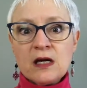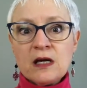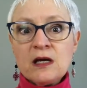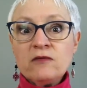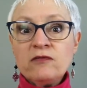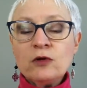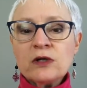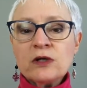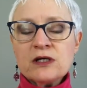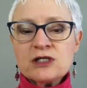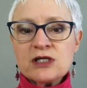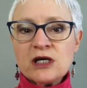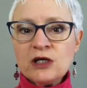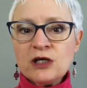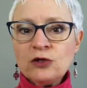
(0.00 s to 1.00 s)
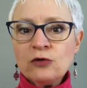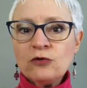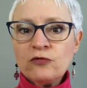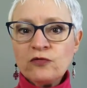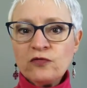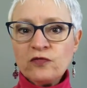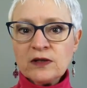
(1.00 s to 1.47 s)
If you continue
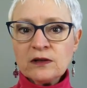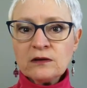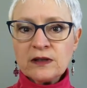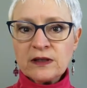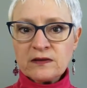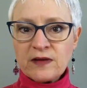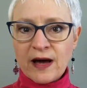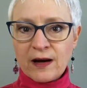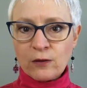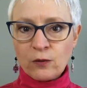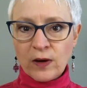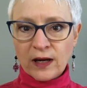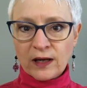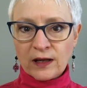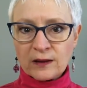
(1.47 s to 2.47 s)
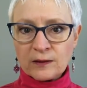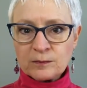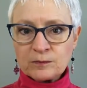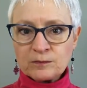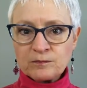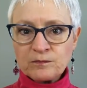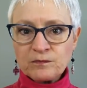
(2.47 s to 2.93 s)
feeling that way,
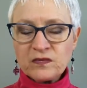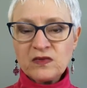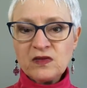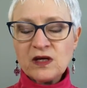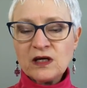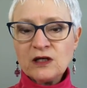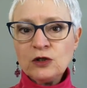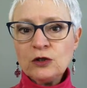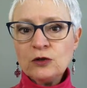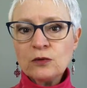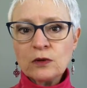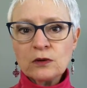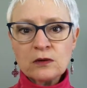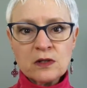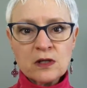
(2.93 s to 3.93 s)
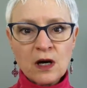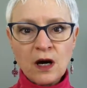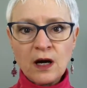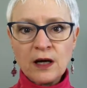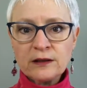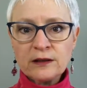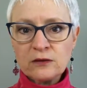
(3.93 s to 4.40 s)
then you are
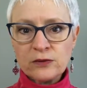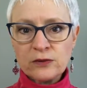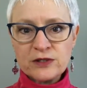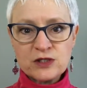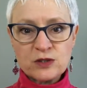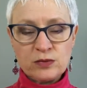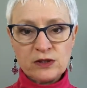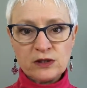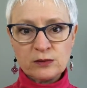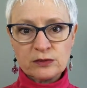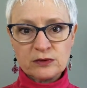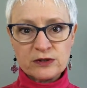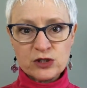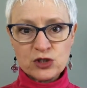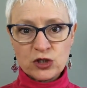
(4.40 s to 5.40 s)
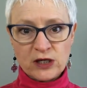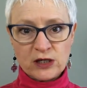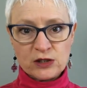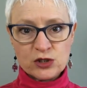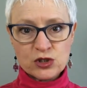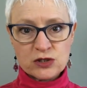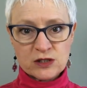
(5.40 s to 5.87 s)
not going to be able to
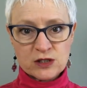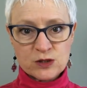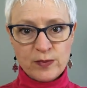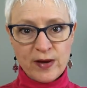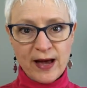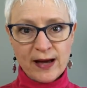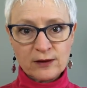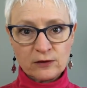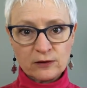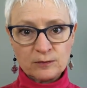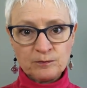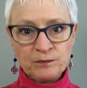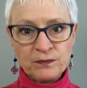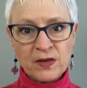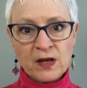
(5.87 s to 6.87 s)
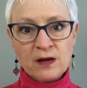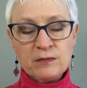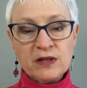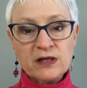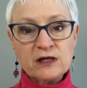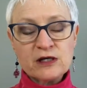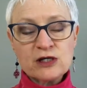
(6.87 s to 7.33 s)
change this pattern,
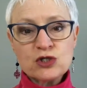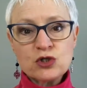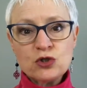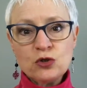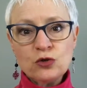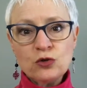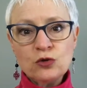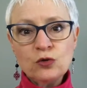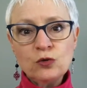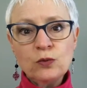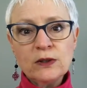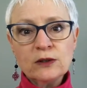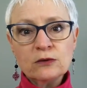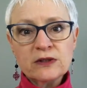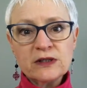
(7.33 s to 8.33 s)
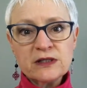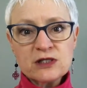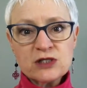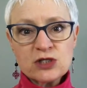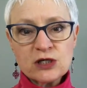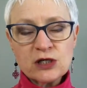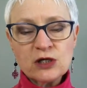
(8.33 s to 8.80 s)
because you will
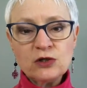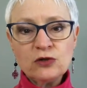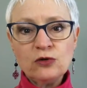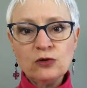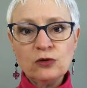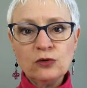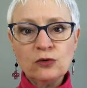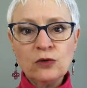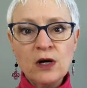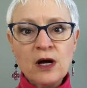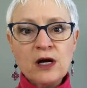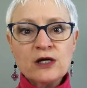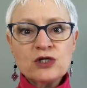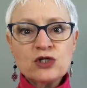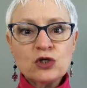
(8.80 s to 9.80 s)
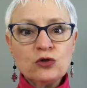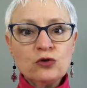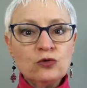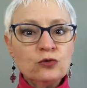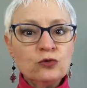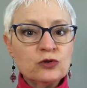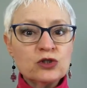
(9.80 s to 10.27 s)
continue
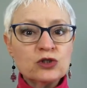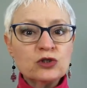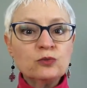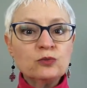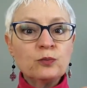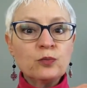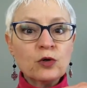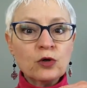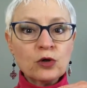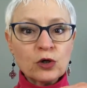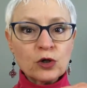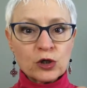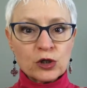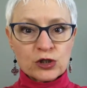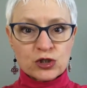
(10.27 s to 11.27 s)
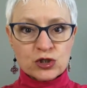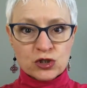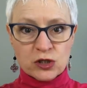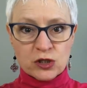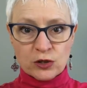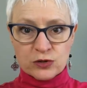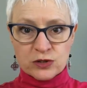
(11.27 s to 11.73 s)
to push
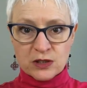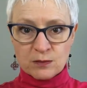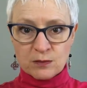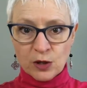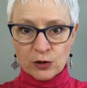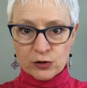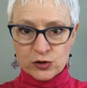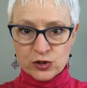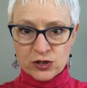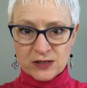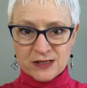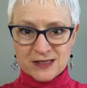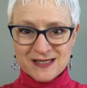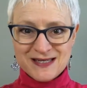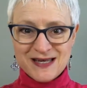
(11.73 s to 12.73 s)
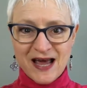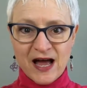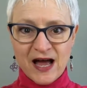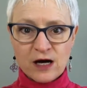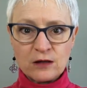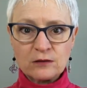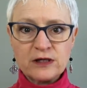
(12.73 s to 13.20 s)
those emotions
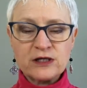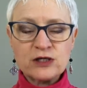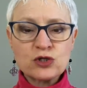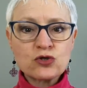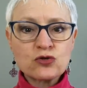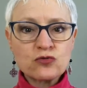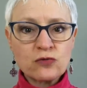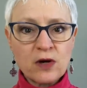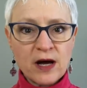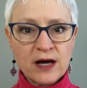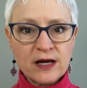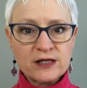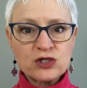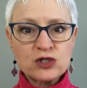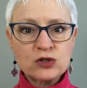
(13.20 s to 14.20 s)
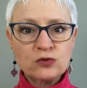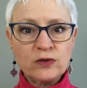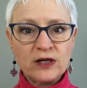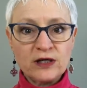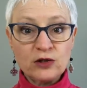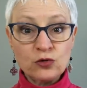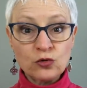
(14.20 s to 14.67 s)
down and try to
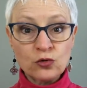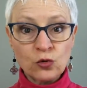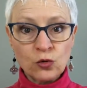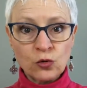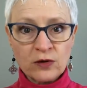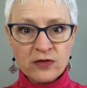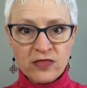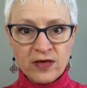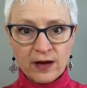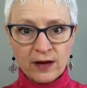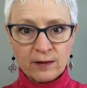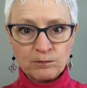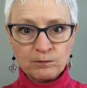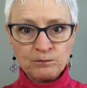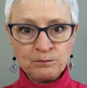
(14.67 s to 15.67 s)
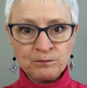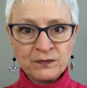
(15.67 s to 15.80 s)
ignore them.